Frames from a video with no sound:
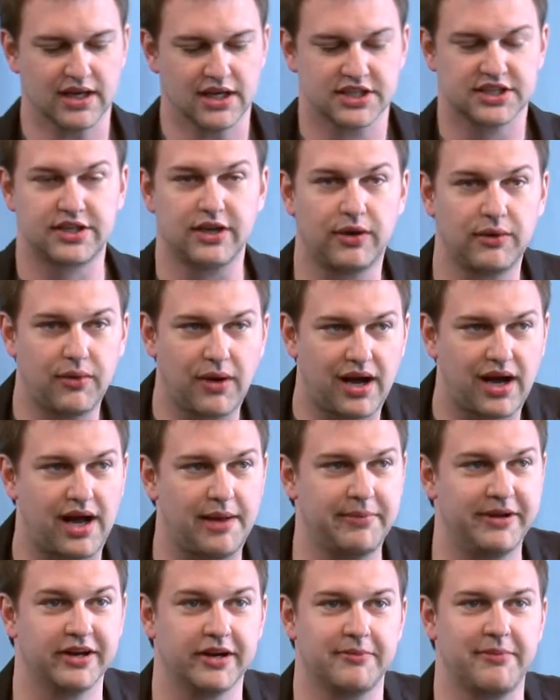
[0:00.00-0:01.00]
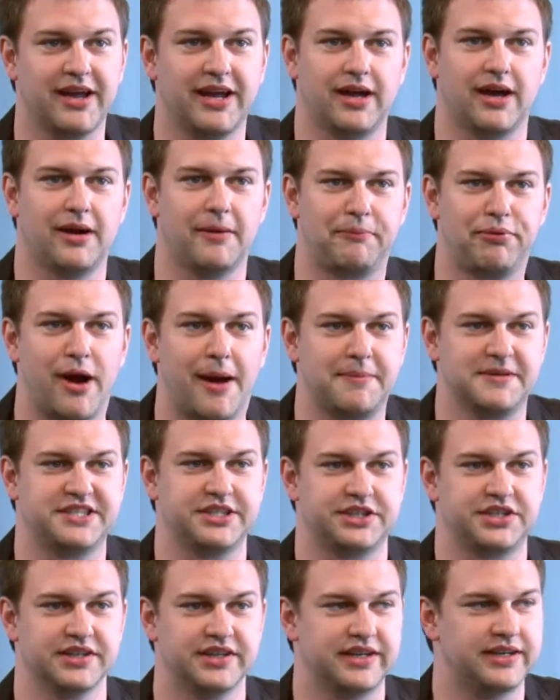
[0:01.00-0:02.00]
So I'm here to make a
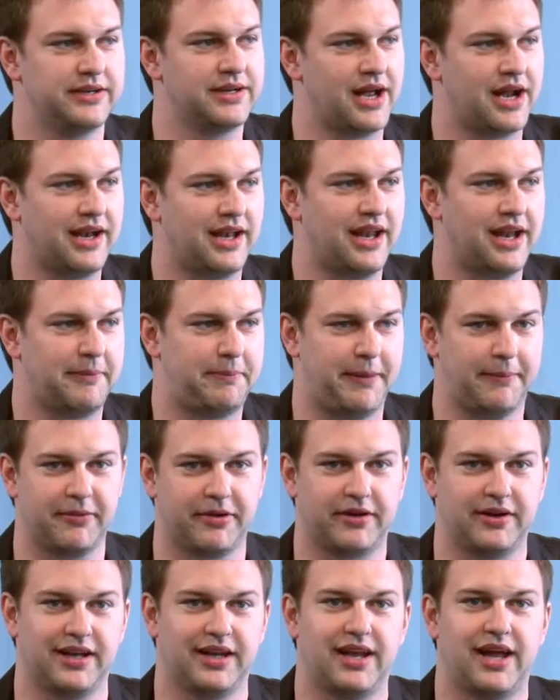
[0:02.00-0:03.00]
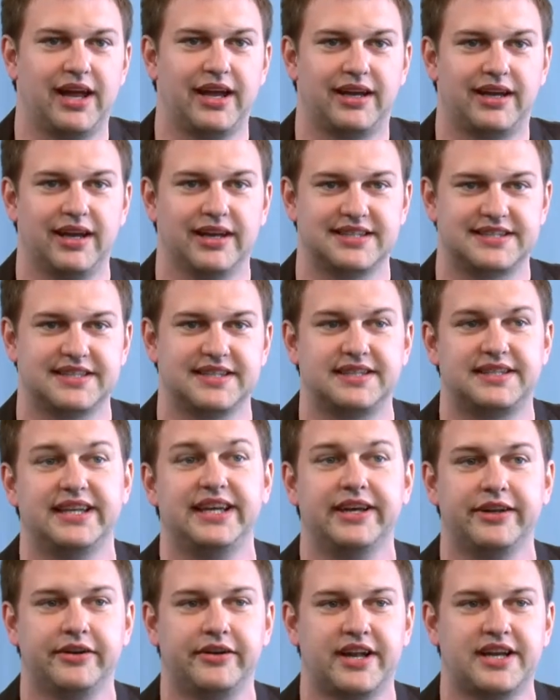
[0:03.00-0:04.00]
proposition that not a lot of people are going to like. It's that the
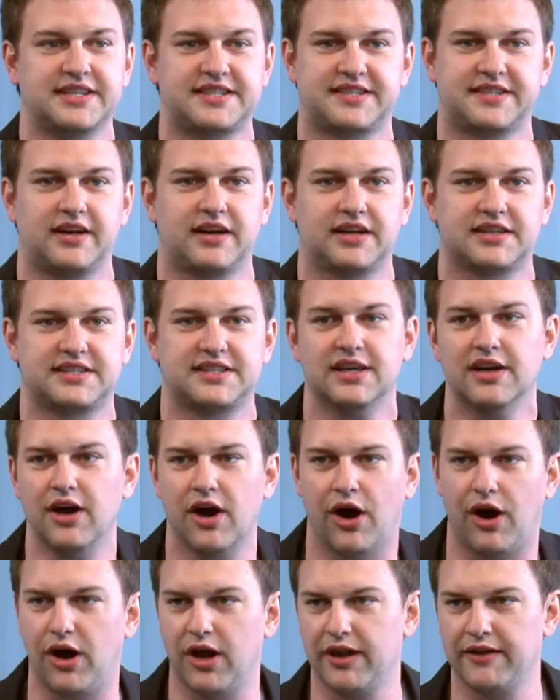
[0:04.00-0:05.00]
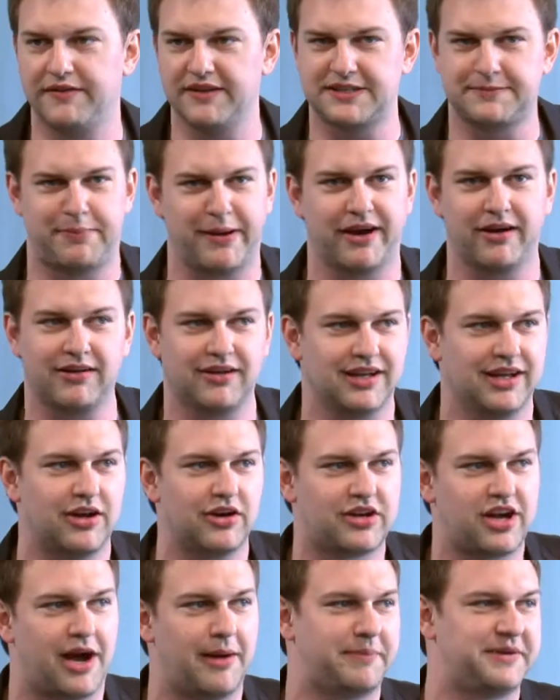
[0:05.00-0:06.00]
internet sucks. All of its
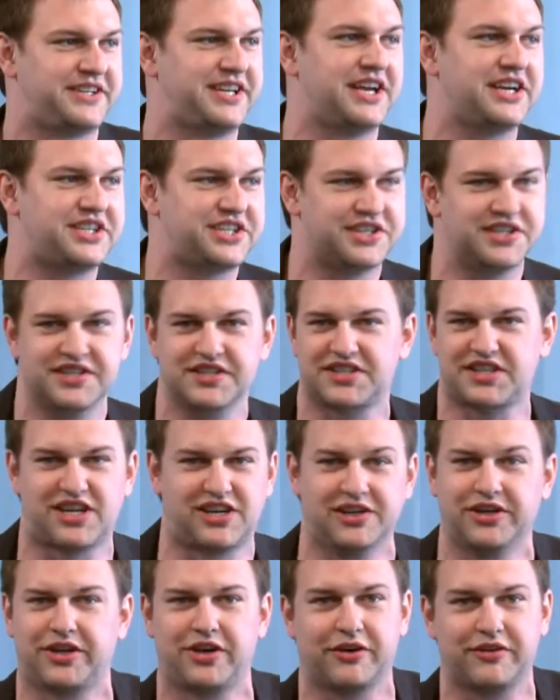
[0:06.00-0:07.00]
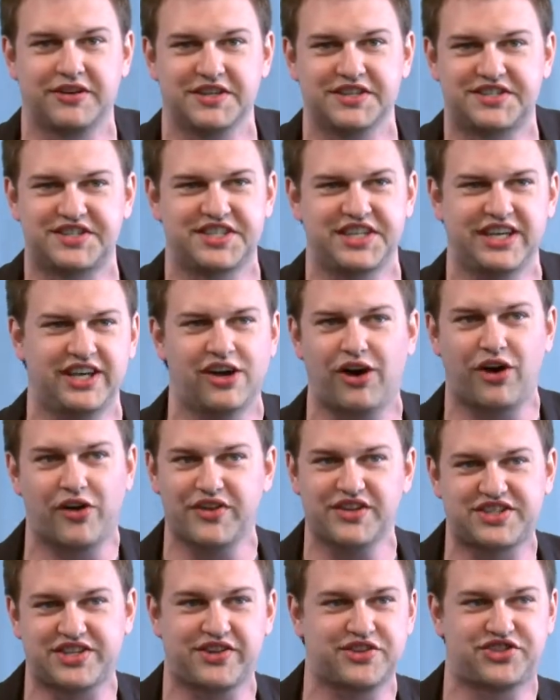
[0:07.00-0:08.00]
parallel computations, concurrency, all
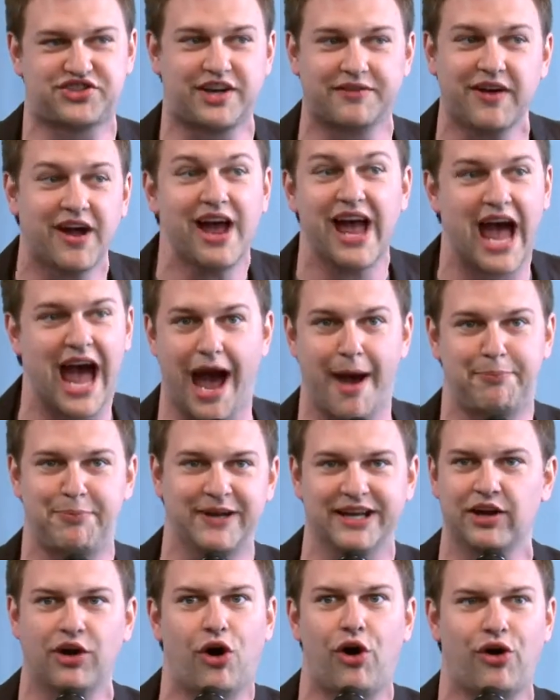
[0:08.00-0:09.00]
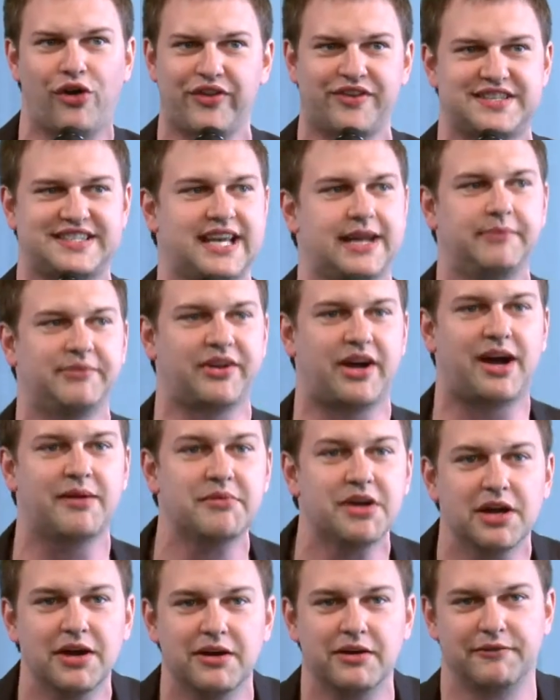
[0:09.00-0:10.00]
this other stuff happening all at the same time.
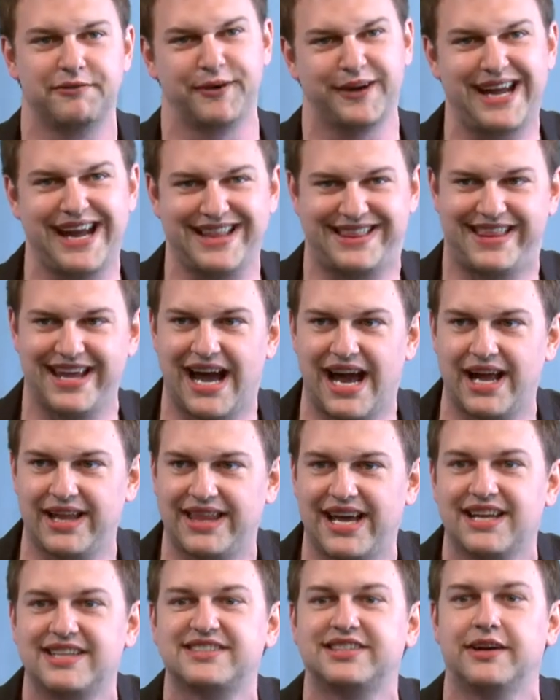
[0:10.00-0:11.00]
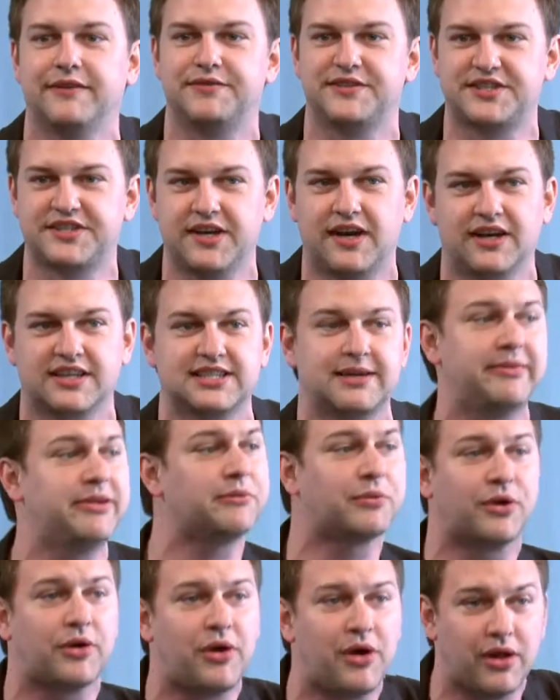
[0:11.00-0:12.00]
Forget that. That stuff sucks. I mean,
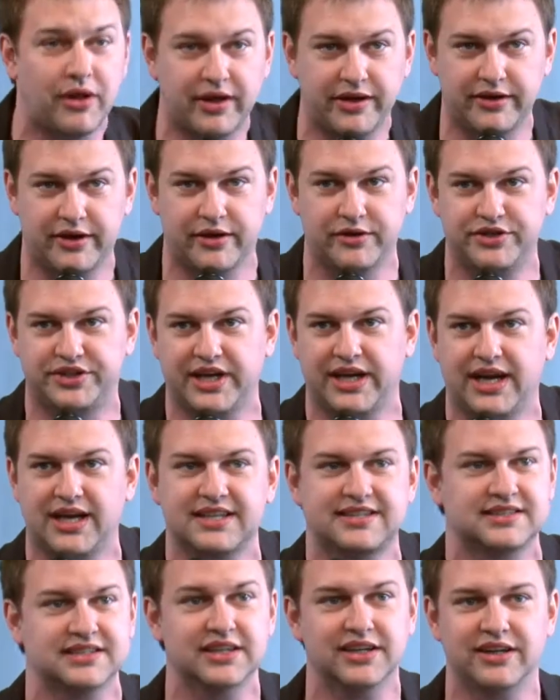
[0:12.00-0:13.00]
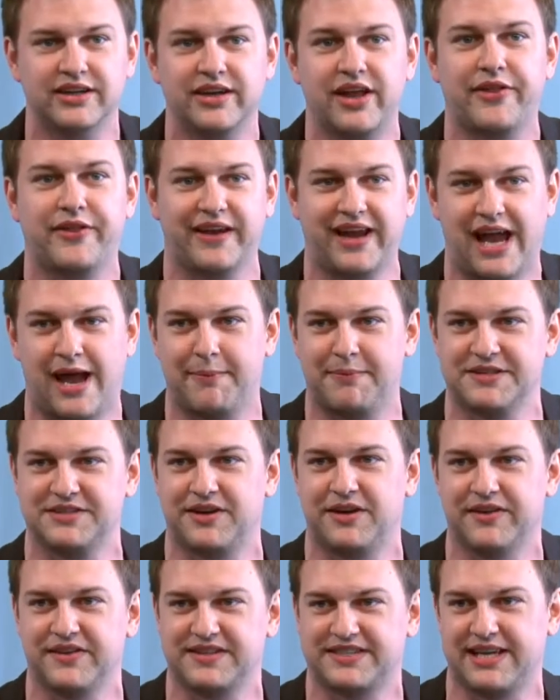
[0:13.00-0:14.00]
we're all at Node.js. Nothing happens
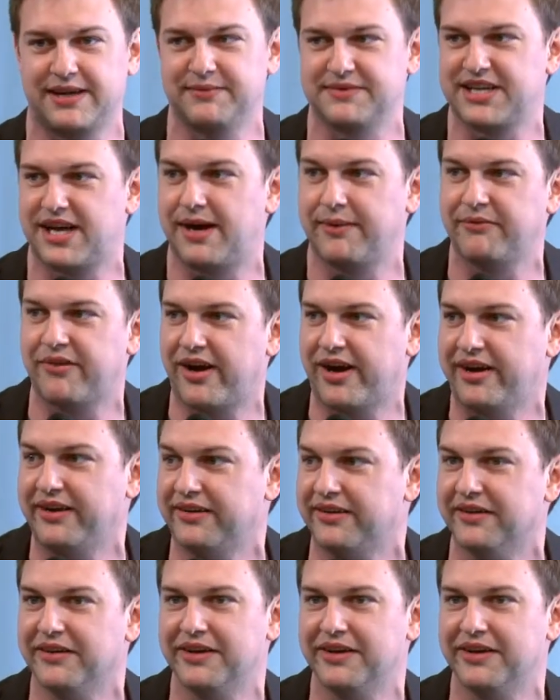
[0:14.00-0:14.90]
all at the same time, right?